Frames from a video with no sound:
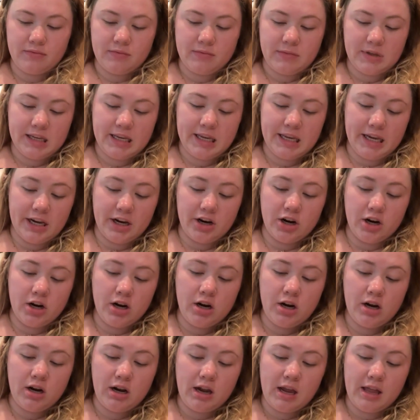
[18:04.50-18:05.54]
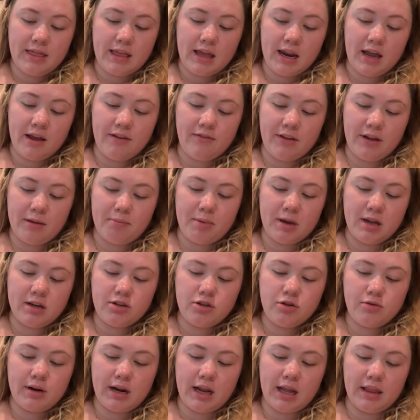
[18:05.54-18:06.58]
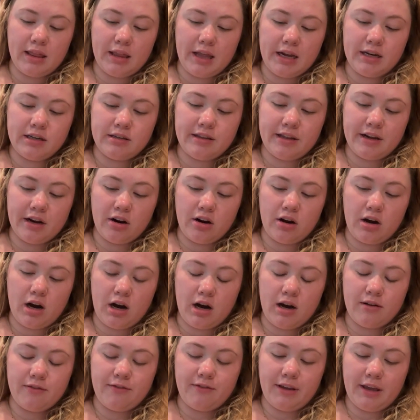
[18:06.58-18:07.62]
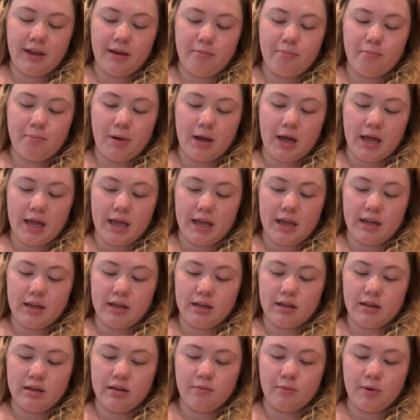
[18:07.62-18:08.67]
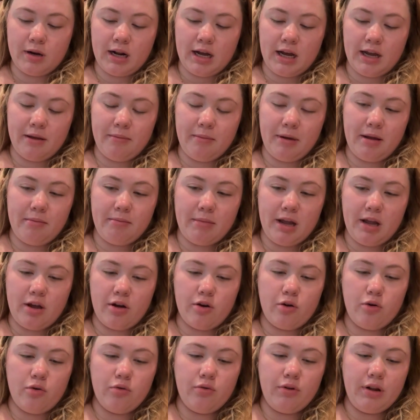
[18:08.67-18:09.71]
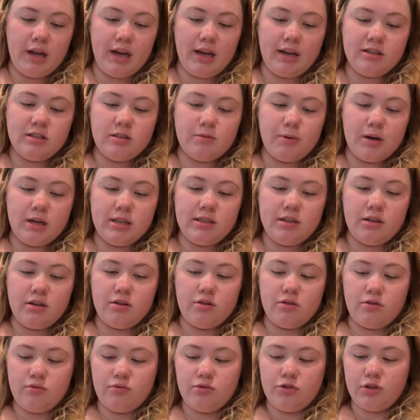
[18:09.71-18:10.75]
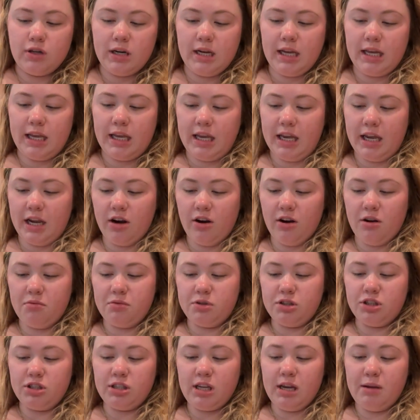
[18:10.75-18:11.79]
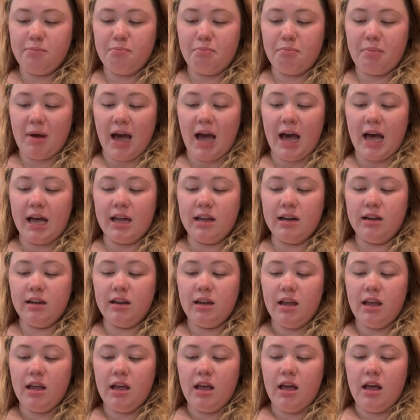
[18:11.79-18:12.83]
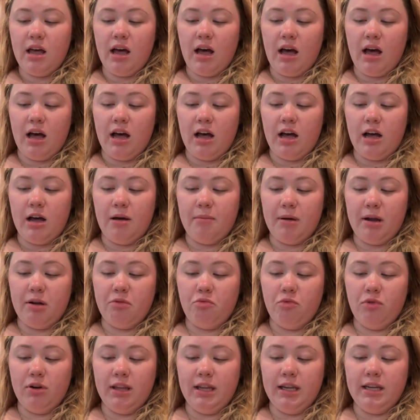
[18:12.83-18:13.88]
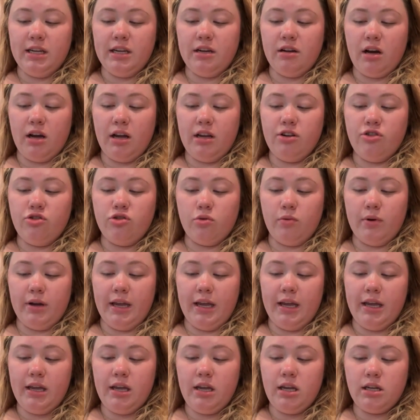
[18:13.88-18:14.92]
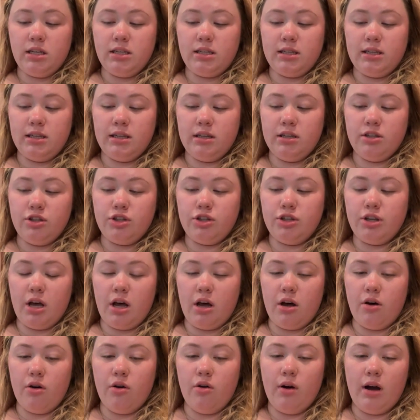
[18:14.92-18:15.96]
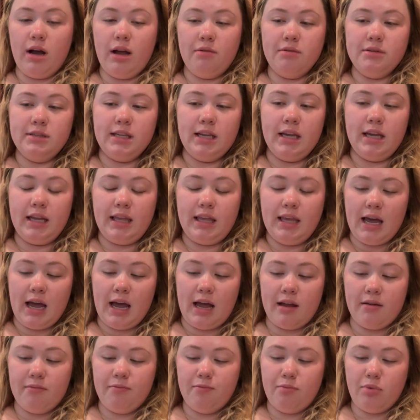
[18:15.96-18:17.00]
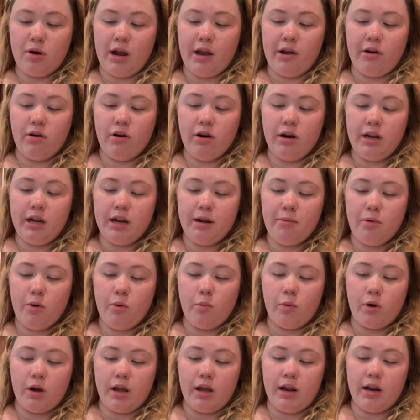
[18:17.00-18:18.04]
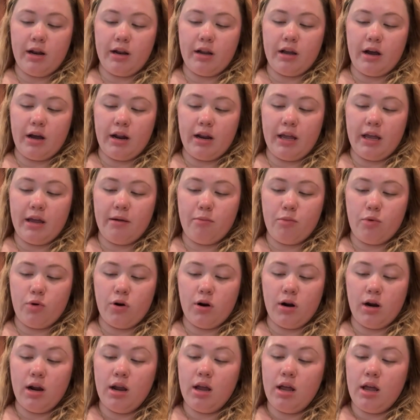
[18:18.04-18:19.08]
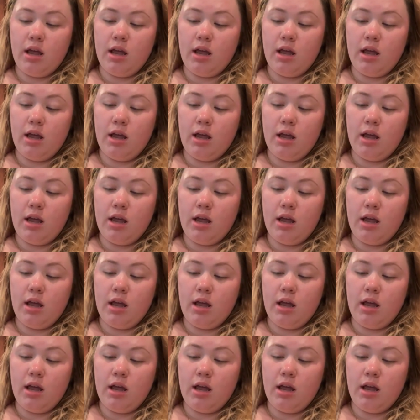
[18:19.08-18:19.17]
here that I've like been to and I liked their coffee, but when I made my own like espresso drink here, it was just like bad. Um, I really did not enjoy it. So I was like, yeah, priority number one, got to get more